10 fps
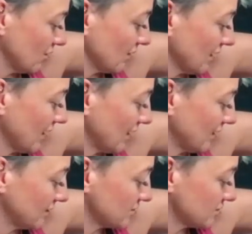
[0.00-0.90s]

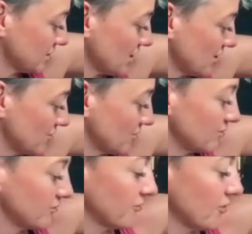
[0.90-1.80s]
Okay, so
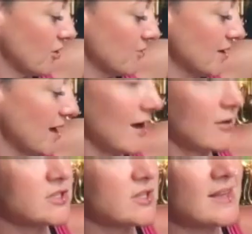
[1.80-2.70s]
from
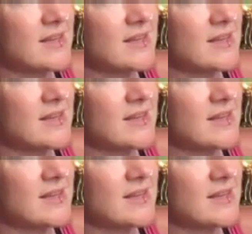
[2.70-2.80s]
now, so